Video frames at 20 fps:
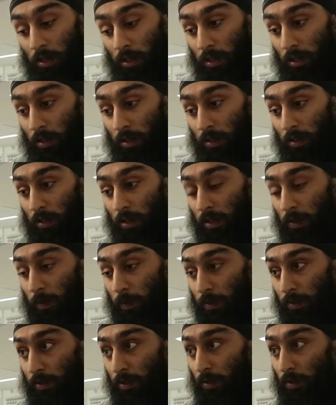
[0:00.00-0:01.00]
uh,
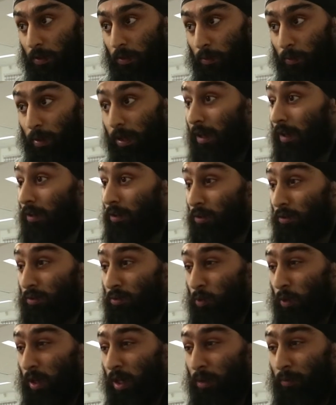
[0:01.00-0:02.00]
so but I don't
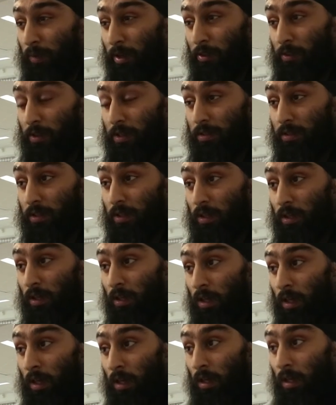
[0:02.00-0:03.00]
recommend this
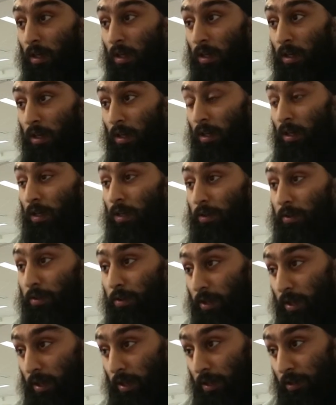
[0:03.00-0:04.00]

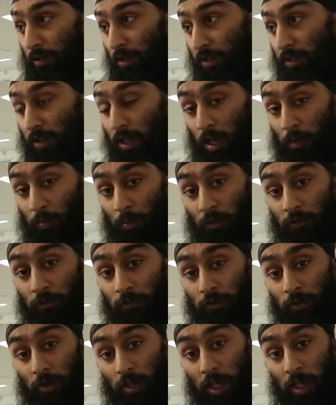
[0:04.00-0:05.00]
th uh, this type of
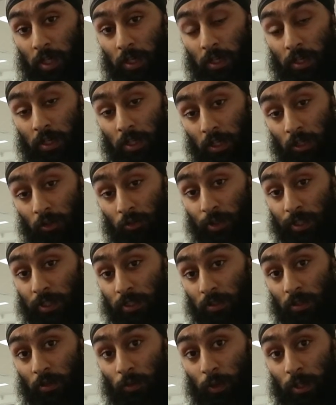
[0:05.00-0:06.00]

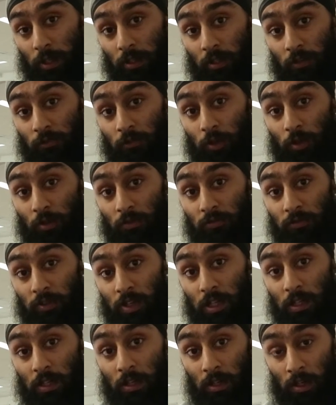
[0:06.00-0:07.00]
increasing the weight if you don't
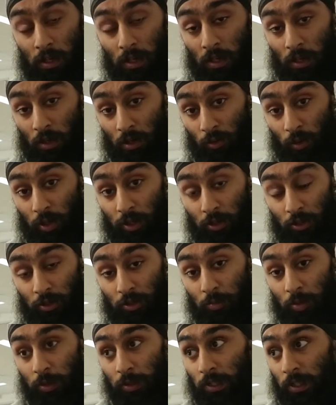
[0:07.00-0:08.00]
feel 100%
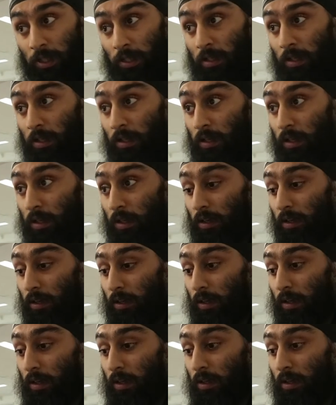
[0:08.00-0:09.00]

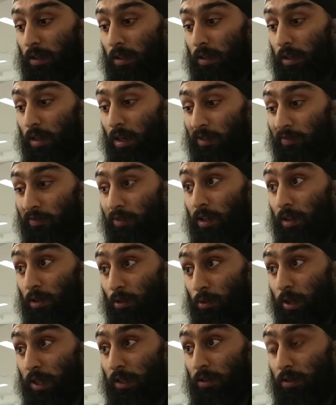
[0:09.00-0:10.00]
uh, I feel
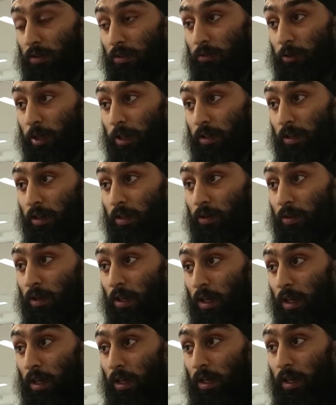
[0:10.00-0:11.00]
quite good right now.
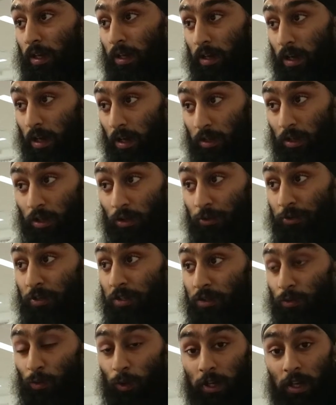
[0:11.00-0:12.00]
Uh, I know
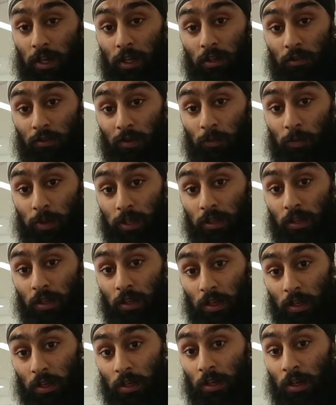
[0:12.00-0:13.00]
this 180 will be
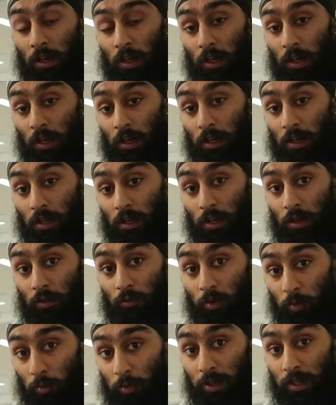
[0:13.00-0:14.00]
uh,
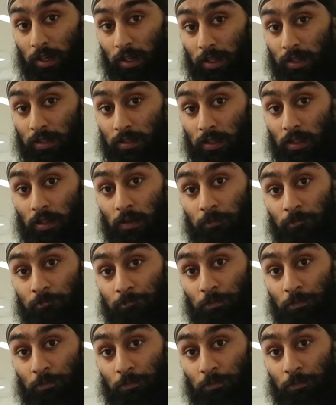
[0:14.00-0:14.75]
will be easy.